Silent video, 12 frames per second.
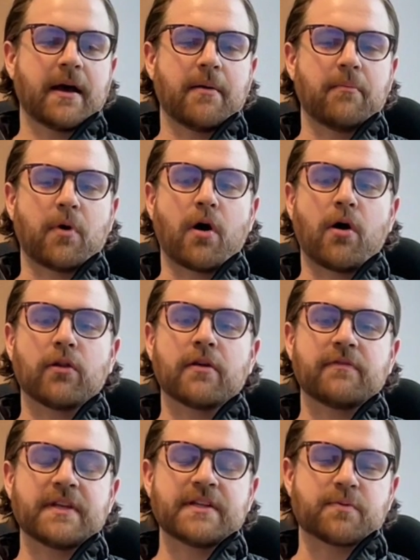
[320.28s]
all
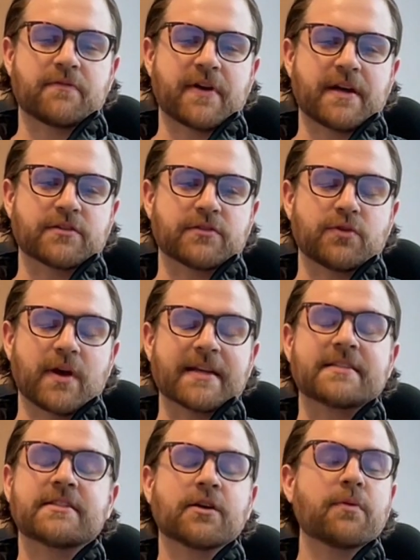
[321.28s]
of these professors who I
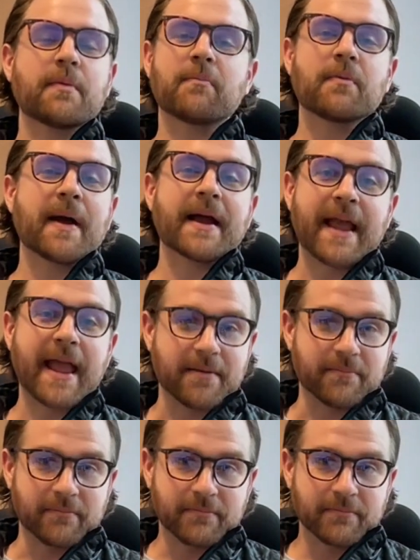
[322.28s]
still remember by
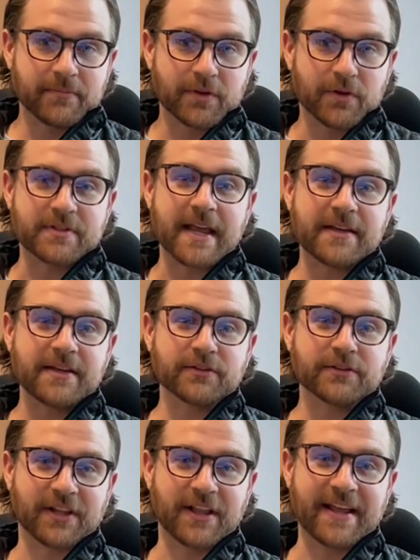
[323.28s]
name, 10
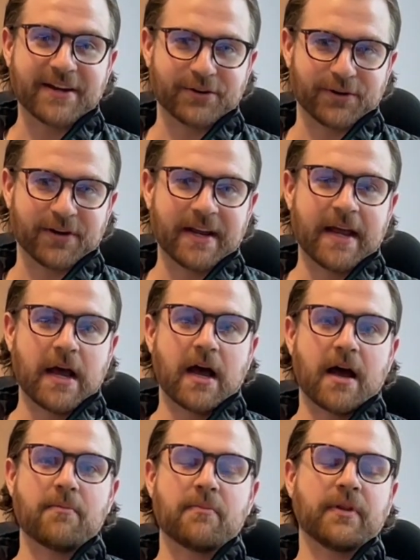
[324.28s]
years later,
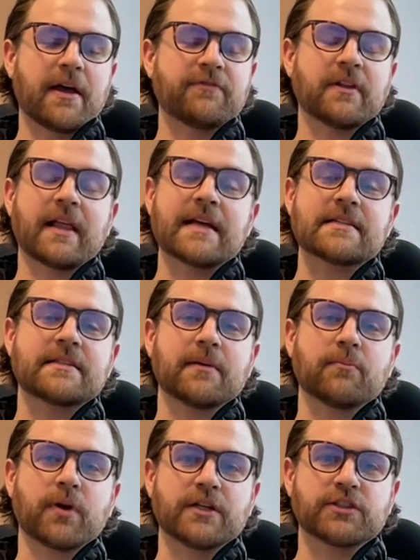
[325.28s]
left a lasting
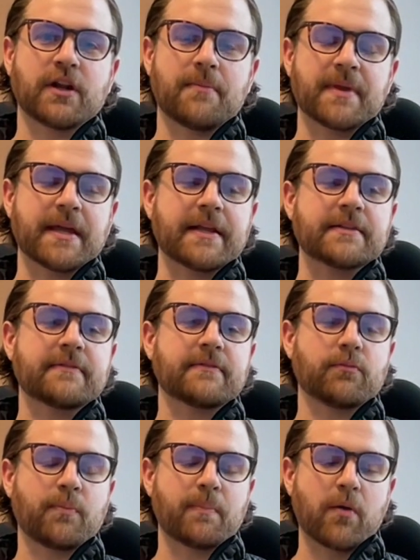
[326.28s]
impression on me. And it's
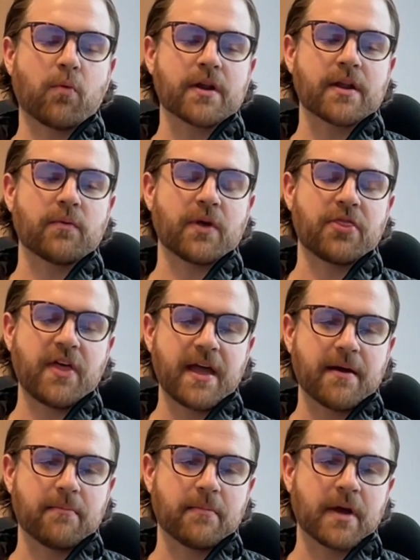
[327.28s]
by working with
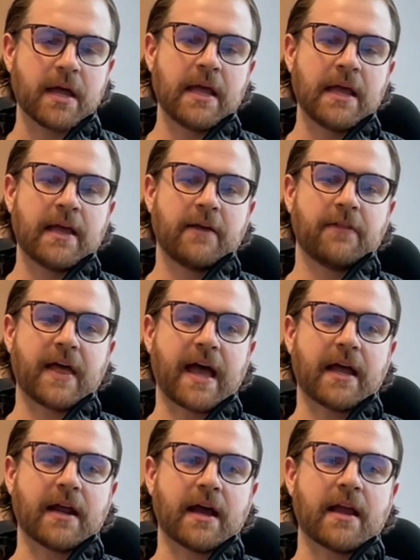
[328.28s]
them
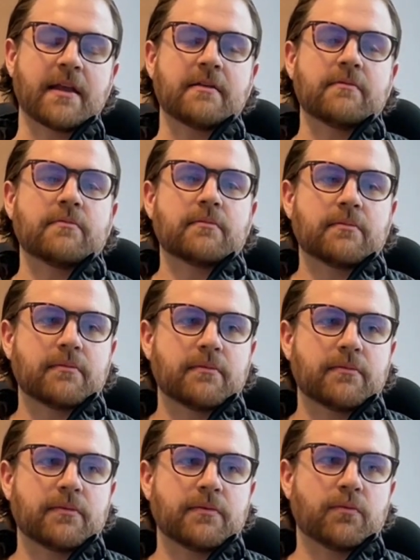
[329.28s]
that I
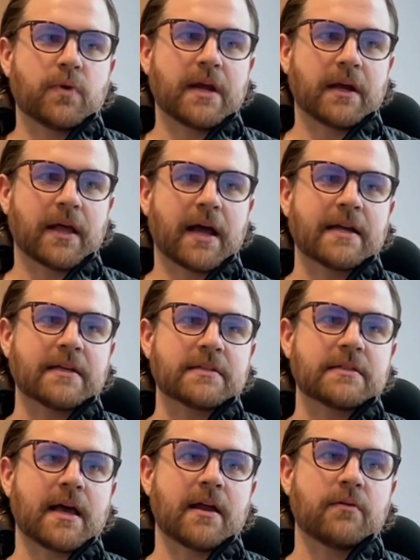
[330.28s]

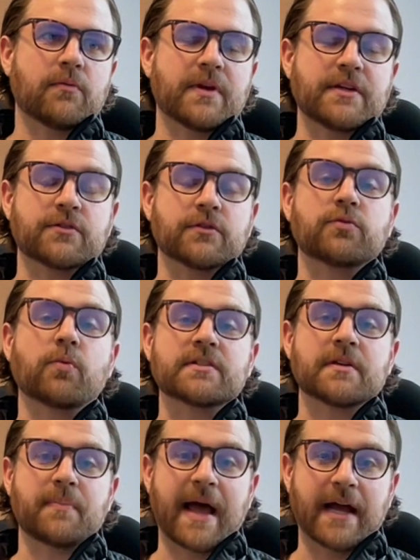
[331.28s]
realized that research was
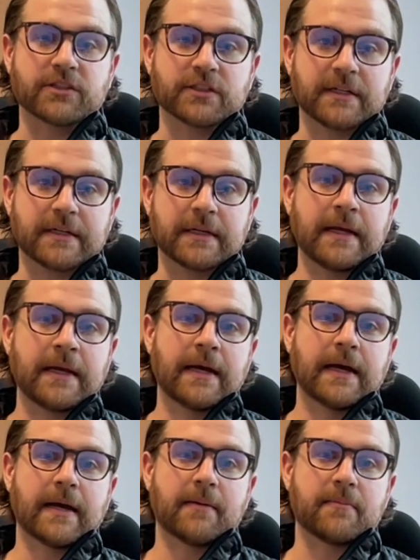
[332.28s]
a passion.
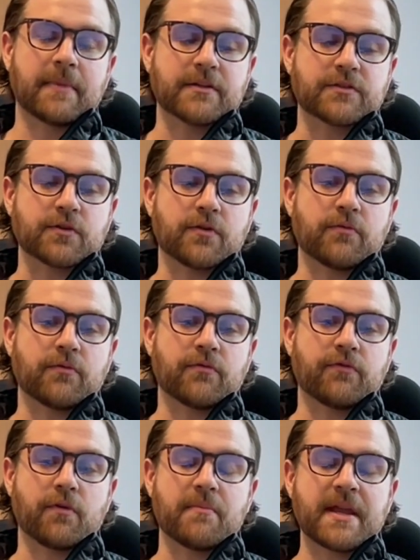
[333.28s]
And so
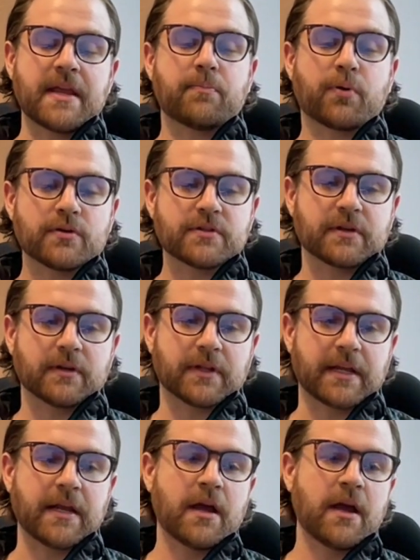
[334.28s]
for me personally,